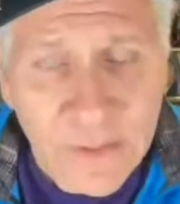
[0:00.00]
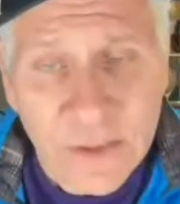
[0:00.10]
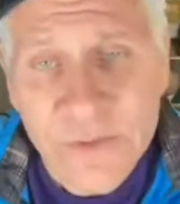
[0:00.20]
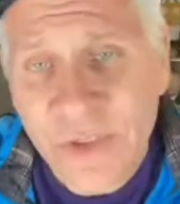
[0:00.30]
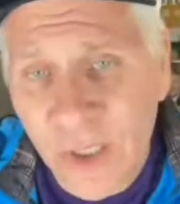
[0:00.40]

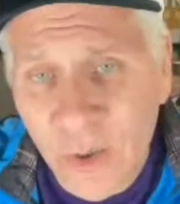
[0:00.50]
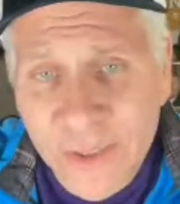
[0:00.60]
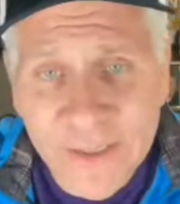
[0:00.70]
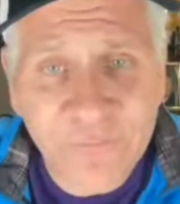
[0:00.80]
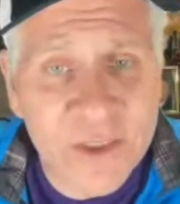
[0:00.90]
So
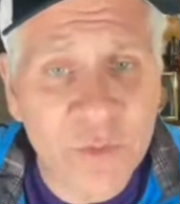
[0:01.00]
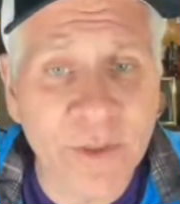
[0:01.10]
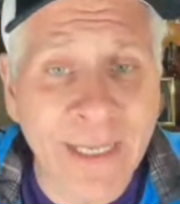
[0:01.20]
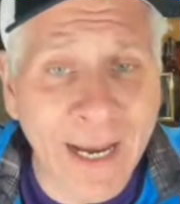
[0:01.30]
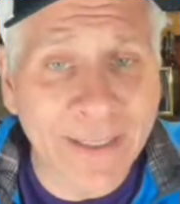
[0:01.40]
he did finish
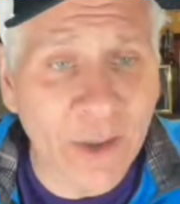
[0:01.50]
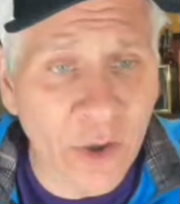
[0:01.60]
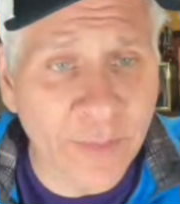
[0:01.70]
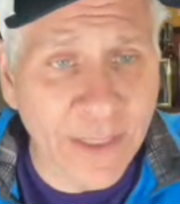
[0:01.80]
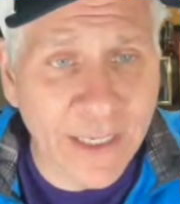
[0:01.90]
with 90
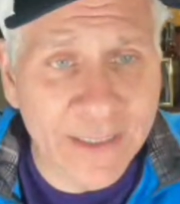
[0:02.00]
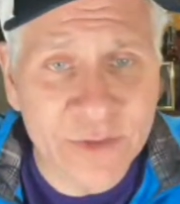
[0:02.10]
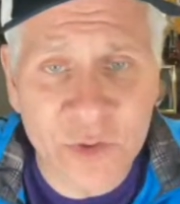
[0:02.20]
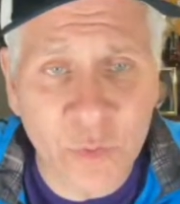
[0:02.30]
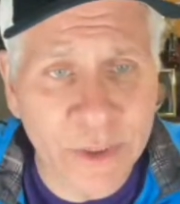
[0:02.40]
RBIs
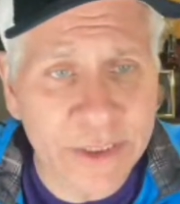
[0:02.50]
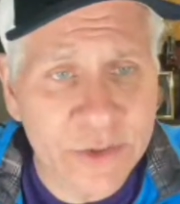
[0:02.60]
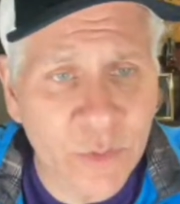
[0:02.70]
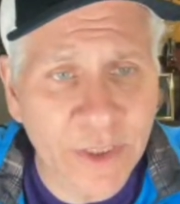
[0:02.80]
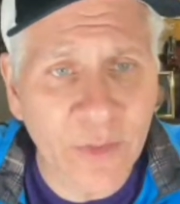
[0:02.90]
in
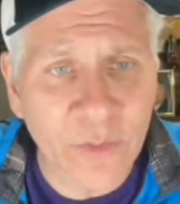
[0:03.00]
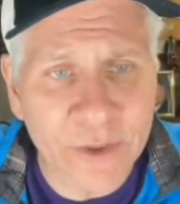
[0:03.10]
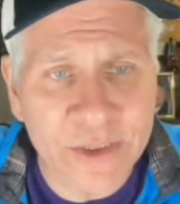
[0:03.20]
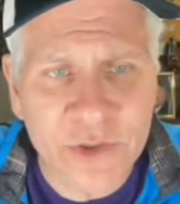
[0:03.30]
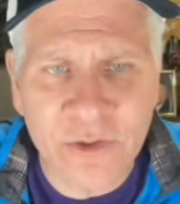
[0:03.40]

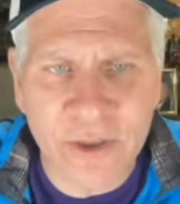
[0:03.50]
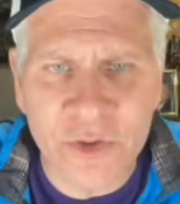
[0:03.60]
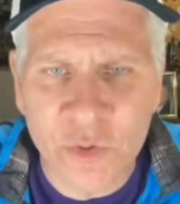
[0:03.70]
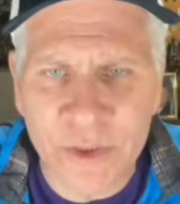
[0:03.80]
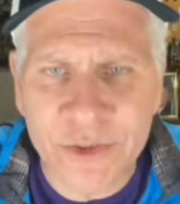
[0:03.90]
2023, struggled
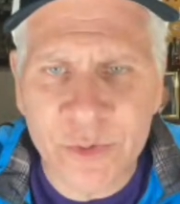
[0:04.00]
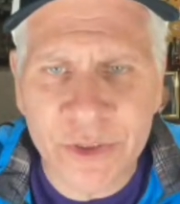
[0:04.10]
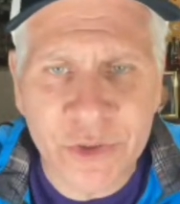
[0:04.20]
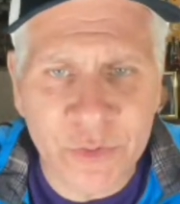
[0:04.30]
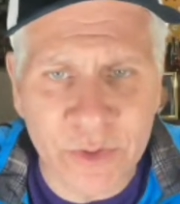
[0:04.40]
in
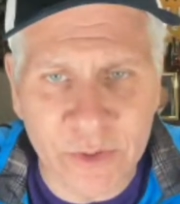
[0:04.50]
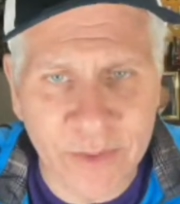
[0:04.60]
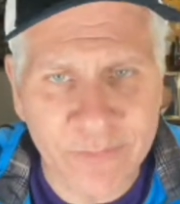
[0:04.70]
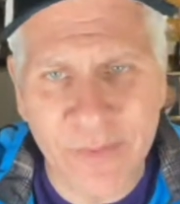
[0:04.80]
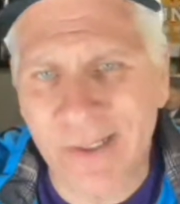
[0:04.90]
2022 a little
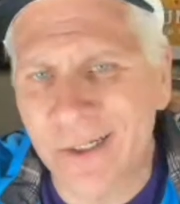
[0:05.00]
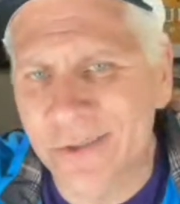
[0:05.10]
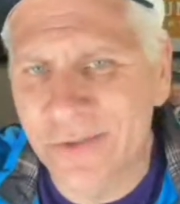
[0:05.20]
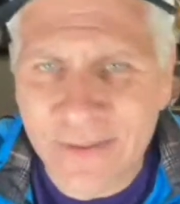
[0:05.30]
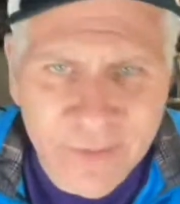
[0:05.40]
bit, but
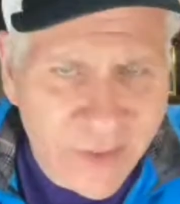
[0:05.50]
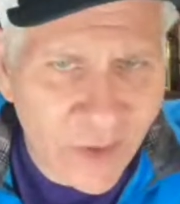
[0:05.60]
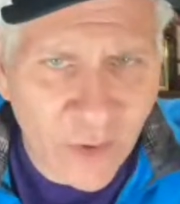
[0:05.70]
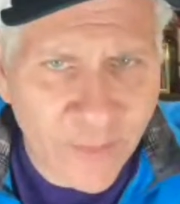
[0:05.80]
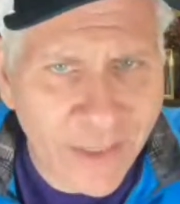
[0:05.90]
117
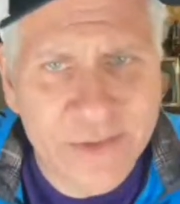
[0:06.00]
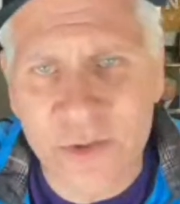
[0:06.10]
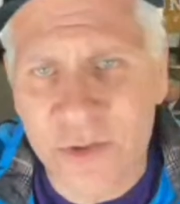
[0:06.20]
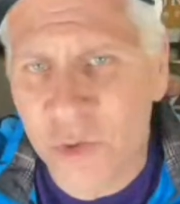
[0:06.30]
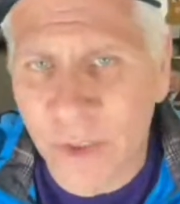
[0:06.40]
RBIs,
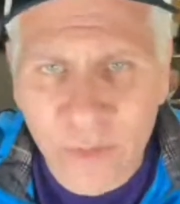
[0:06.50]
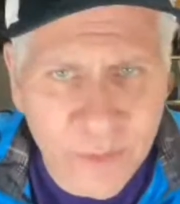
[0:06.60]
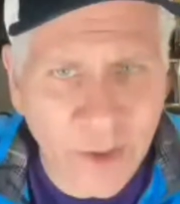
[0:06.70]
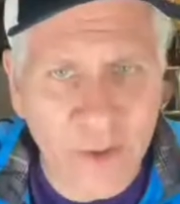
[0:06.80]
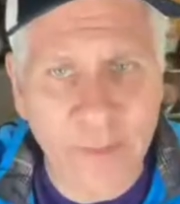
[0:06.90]

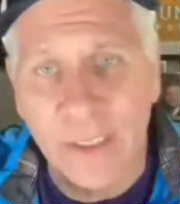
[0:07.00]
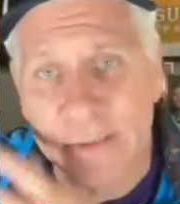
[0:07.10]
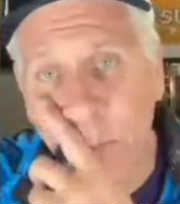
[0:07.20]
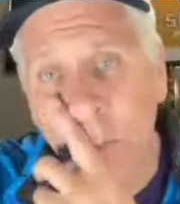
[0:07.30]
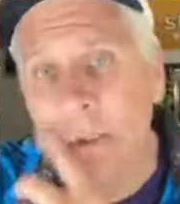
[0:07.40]
123
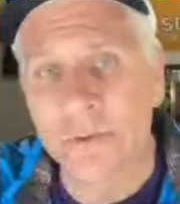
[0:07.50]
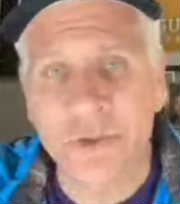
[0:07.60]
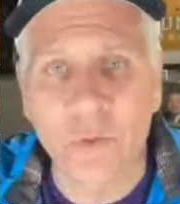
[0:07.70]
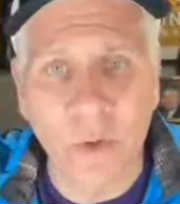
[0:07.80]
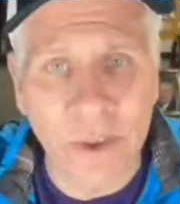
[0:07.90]
RBIs,
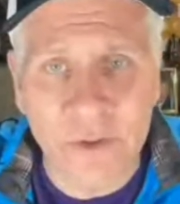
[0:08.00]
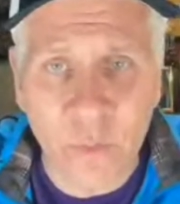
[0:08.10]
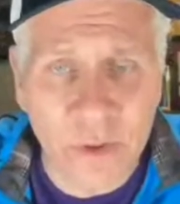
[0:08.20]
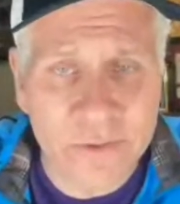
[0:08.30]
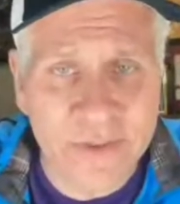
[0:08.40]
102,
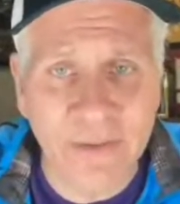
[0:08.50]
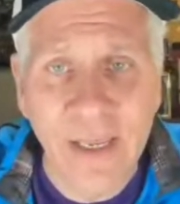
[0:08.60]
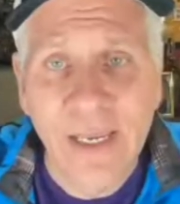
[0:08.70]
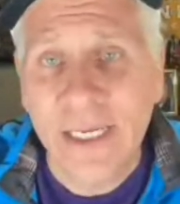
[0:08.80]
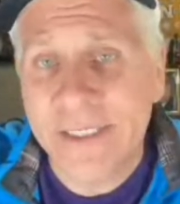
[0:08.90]
100,
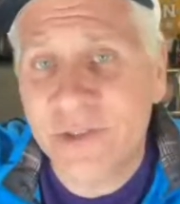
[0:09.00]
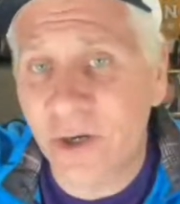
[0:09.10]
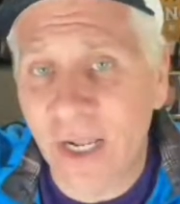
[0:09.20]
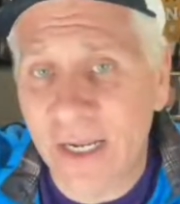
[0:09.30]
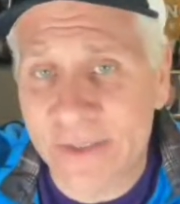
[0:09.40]
107. He
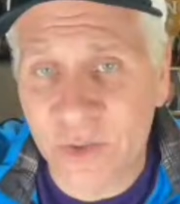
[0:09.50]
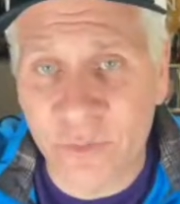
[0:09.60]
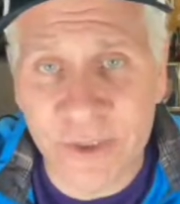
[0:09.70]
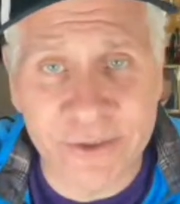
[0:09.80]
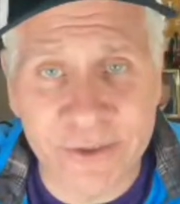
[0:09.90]
started out
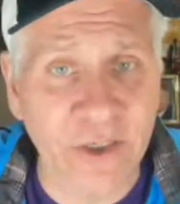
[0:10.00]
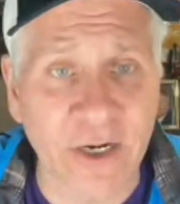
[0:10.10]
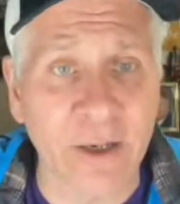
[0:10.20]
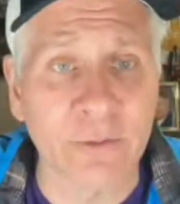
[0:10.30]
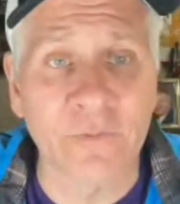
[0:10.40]

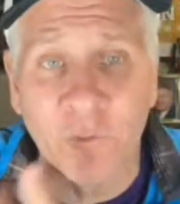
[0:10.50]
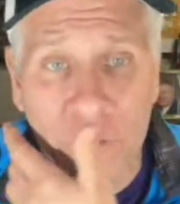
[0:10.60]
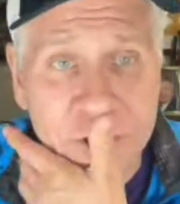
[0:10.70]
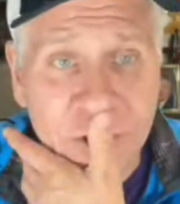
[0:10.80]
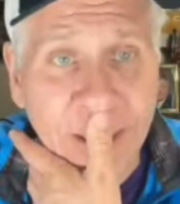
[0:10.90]
with
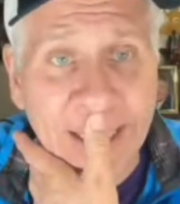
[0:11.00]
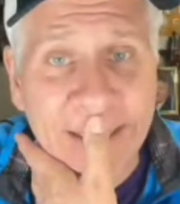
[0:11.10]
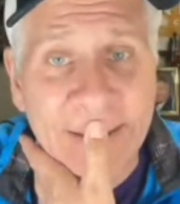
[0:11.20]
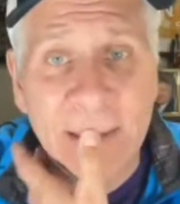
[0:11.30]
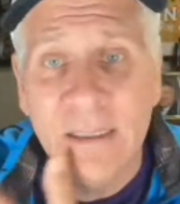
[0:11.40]
4
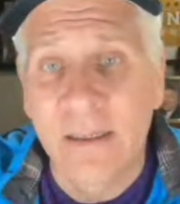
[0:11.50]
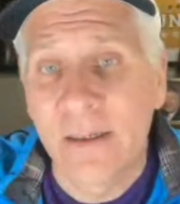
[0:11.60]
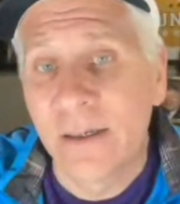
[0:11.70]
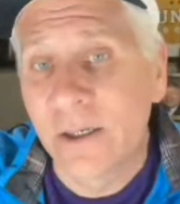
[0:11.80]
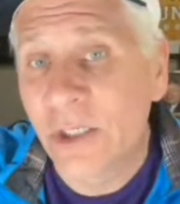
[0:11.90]
straight,
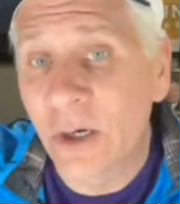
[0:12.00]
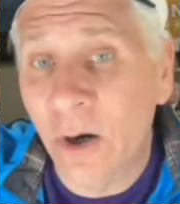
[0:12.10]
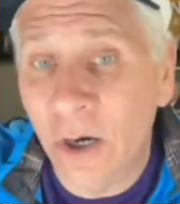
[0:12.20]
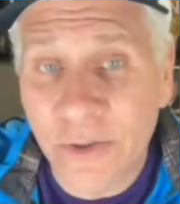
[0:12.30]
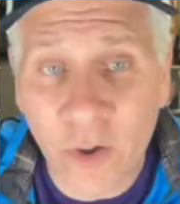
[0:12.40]

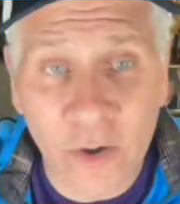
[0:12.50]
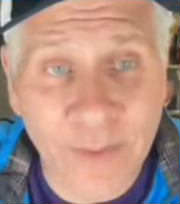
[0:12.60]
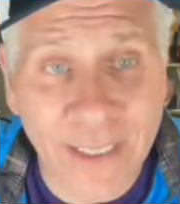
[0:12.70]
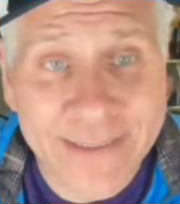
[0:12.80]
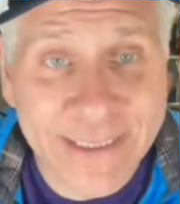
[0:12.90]
100
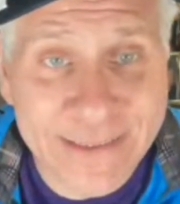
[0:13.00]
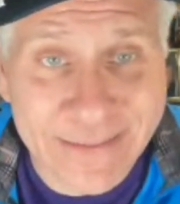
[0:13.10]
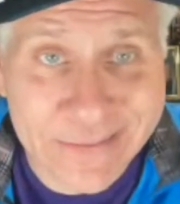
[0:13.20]
RBI seasons.